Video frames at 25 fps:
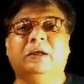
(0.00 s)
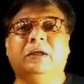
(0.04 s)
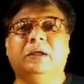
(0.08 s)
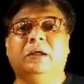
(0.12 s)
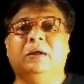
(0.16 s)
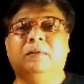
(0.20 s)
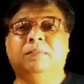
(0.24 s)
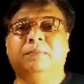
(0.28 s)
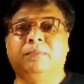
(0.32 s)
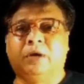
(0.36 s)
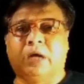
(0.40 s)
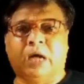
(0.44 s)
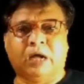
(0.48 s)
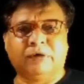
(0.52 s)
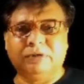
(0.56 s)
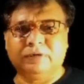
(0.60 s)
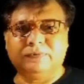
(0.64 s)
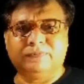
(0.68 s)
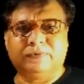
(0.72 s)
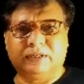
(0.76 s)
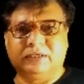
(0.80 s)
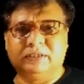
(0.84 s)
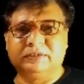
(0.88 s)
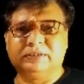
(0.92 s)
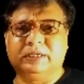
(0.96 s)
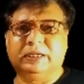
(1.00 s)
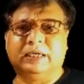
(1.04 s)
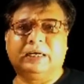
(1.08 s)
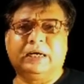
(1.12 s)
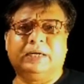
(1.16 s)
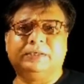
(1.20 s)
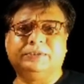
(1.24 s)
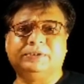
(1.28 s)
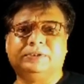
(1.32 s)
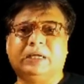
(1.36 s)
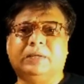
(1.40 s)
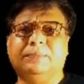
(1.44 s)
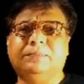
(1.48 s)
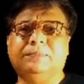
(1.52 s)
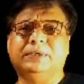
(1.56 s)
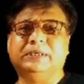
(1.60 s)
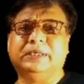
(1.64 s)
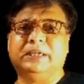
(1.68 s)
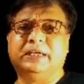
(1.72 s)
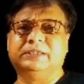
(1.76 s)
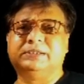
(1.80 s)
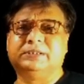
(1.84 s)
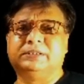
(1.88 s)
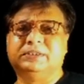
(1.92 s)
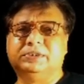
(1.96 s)
However, there are some
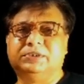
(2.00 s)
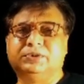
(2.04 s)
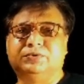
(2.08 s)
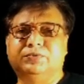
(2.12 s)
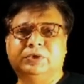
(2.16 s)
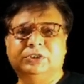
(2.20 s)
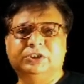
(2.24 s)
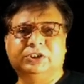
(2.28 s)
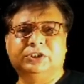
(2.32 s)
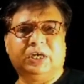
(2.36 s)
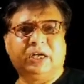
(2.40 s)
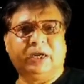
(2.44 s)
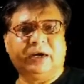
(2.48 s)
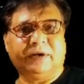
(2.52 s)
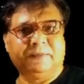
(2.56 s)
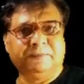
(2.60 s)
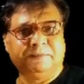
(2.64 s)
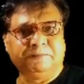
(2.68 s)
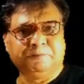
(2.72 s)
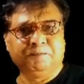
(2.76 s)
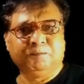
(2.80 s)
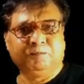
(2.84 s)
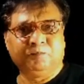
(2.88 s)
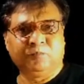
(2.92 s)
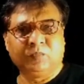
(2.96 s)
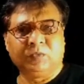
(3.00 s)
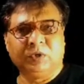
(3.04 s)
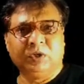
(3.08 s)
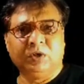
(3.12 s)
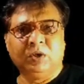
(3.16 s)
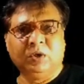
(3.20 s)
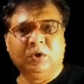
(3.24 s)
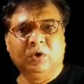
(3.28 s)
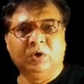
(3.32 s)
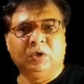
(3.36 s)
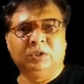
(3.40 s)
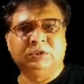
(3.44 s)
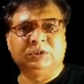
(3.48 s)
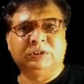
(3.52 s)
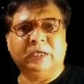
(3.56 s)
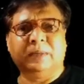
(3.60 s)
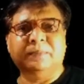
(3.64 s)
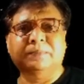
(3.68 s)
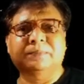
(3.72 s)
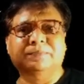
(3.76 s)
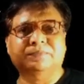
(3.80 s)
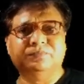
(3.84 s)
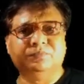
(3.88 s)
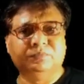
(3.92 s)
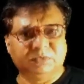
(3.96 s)
reactions which are
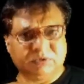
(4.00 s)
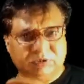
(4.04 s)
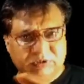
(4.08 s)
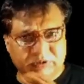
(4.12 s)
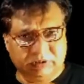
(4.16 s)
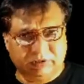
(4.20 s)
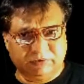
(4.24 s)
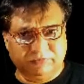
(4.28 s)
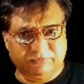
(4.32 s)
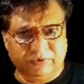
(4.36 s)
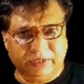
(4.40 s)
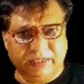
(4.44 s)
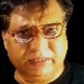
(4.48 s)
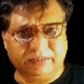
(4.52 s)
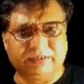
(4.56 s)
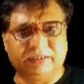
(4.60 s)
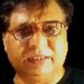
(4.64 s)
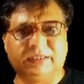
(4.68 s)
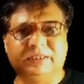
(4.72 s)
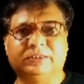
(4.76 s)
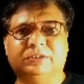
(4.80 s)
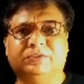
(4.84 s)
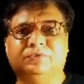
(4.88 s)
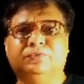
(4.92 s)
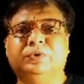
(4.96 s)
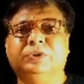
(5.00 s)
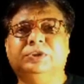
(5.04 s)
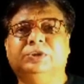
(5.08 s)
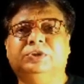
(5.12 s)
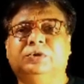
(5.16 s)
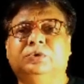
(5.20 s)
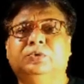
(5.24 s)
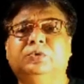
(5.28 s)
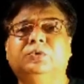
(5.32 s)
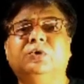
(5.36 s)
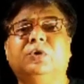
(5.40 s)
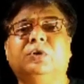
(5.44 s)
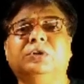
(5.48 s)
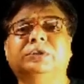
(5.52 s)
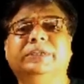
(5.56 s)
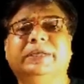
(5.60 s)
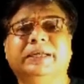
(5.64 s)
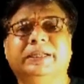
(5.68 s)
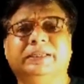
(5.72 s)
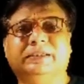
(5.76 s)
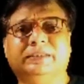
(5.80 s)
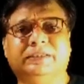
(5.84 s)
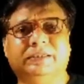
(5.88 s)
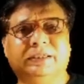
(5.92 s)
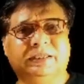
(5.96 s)
some vectors which do not
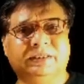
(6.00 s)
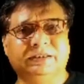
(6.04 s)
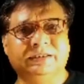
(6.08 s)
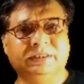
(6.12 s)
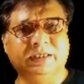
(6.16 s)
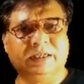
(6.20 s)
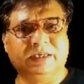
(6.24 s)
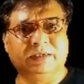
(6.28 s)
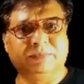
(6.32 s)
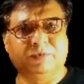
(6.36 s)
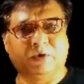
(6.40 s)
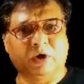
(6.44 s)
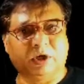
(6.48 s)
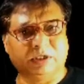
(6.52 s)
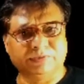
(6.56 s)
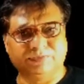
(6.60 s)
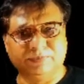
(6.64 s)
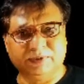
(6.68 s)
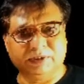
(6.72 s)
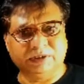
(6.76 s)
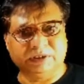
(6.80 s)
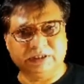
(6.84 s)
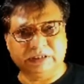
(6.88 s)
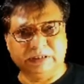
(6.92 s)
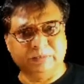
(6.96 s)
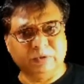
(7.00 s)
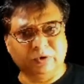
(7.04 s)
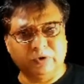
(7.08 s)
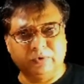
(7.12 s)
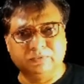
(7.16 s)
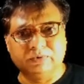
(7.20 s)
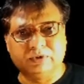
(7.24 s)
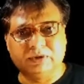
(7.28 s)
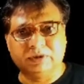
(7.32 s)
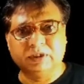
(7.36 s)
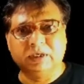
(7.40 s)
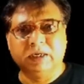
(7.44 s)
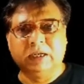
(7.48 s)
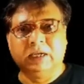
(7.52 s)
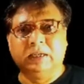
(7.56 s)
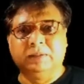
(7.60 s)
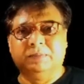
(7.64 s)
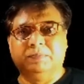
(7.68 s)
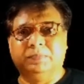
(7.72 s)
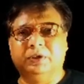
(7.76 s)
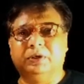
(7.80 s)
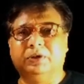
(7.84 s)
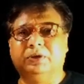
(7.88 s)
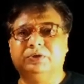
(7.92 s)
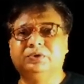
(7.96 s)
get their phosphates removed,
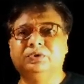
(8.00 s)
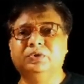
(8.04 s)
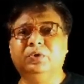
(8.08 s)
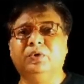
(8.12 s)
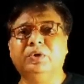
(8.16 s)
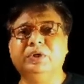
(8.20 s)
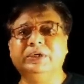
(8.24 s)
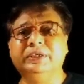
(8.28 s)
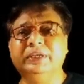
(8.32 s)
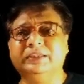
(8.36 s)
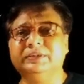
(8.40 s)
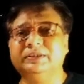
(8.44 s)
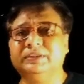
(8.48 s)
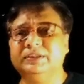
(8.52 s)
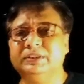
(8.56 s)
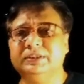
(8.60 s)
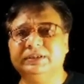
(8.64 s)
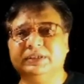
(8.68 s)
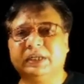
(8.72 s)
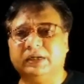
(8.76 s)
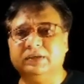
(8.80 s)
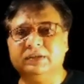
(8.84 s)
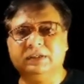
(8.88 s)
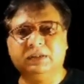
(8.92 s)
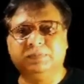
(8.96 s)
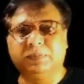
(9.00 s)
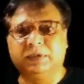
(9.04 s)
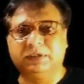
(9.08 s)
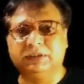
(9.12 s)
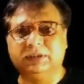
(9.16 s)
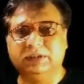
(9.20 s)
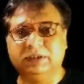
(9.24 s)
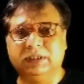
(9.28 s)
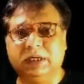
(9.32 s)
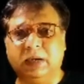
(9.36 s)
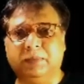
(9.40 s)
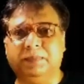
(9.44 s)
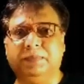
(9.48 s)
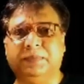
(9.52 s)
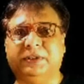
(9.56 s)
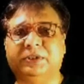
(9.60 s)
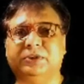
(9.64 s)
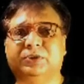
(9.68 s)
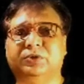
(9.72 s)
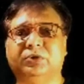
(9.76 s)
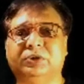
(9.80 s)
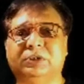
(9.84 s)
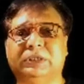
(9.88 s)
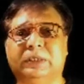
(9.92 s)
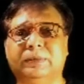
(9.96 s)
because no reaction is 100% complete. So
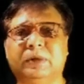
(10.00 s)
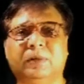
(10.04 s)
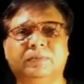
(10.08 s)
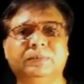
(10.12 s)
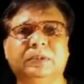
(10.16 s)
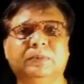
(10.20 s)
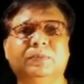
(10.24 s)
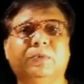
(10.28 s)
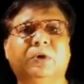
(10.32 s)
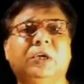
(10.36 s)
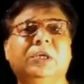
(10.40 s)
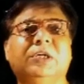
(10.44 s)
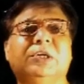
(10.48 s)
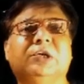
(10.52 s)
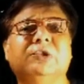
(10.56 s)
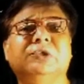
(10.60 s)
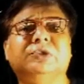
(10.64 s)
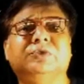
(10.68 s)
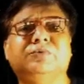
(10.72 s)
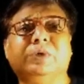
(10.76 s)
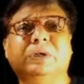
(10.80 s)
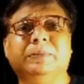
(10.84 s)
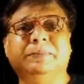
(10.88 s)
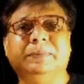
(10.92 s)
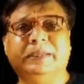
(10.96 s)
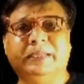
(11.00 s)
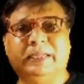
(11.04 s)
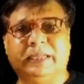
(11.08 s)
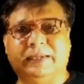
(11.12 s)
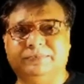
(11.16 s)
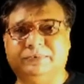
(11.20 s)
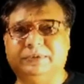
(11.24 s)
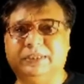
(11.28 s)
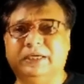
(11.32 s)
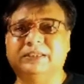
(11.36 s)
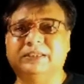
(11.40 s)
some of the molecules will be left, and